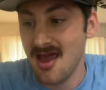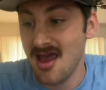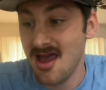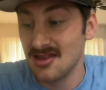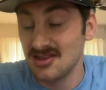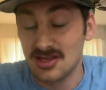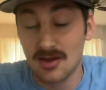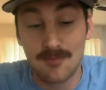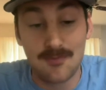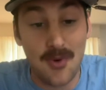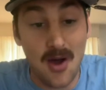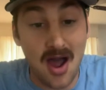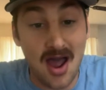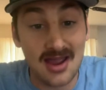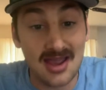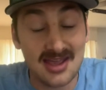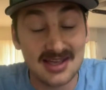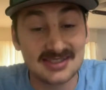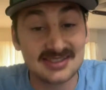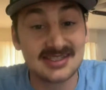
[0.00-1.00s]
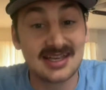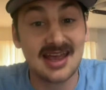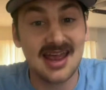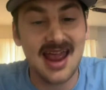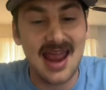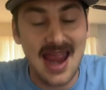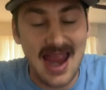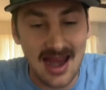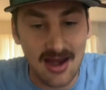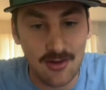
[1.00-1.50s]
Tobias
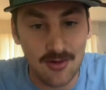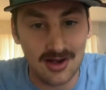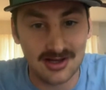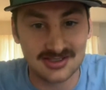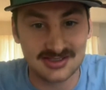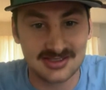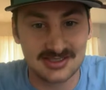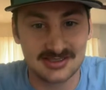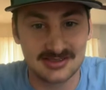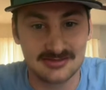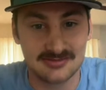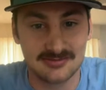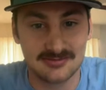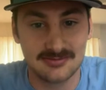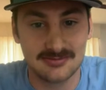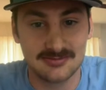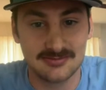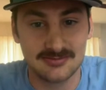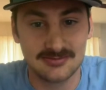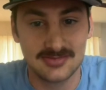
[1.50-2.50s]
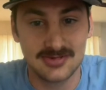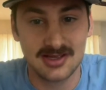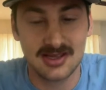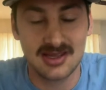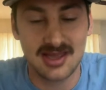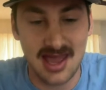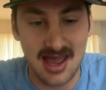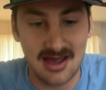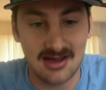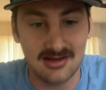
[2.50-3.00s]
Harris.
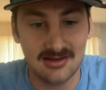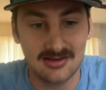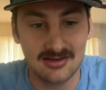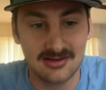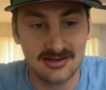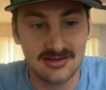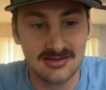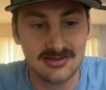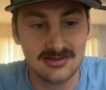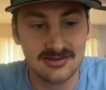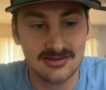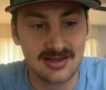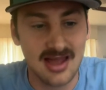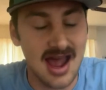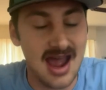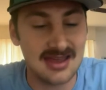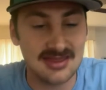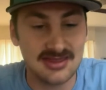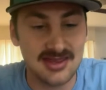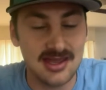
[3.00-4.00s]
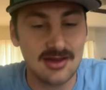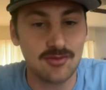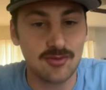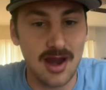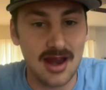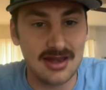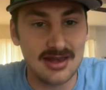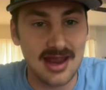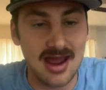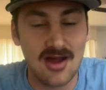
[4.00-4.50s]
Yeah, I think
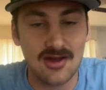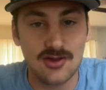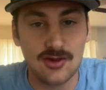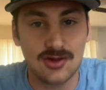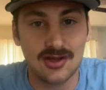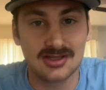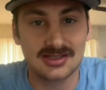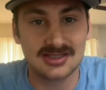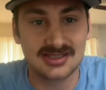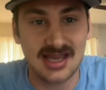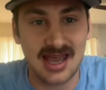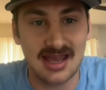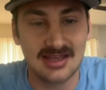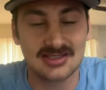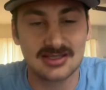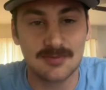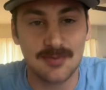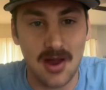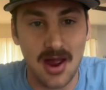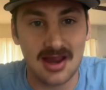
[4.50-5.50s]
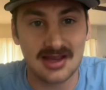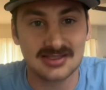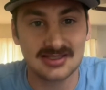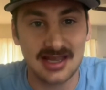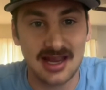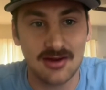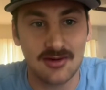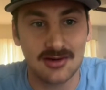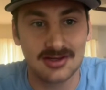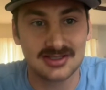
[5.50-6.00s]
right now you could say Tobias
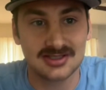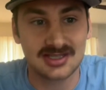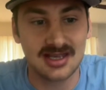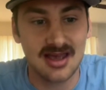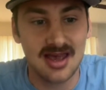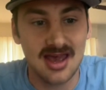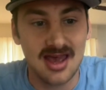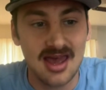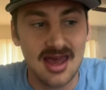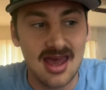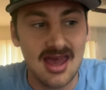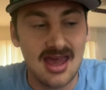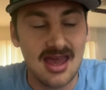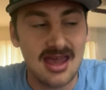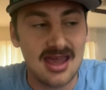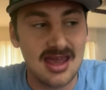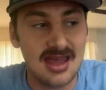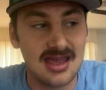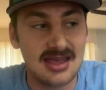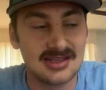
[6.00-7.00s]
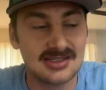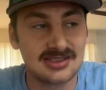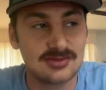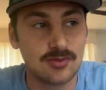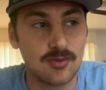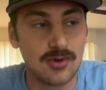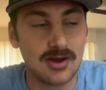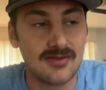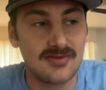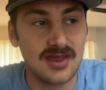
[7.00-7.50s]
Harris is
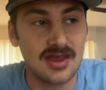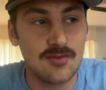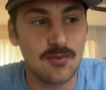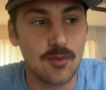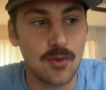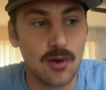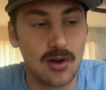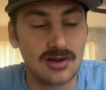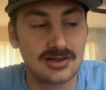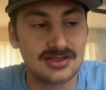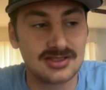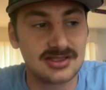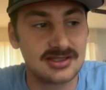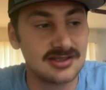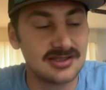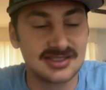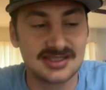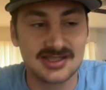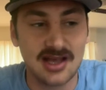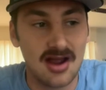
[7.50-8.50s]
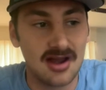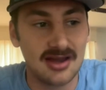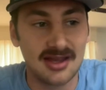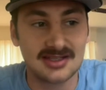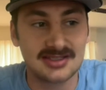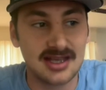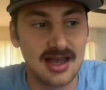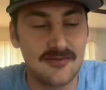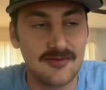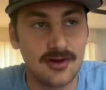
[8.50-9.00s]
one of the worst
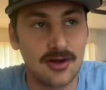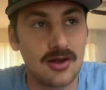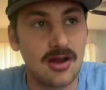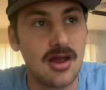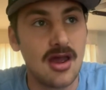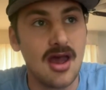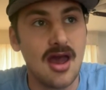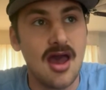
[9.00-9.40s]
signings ever.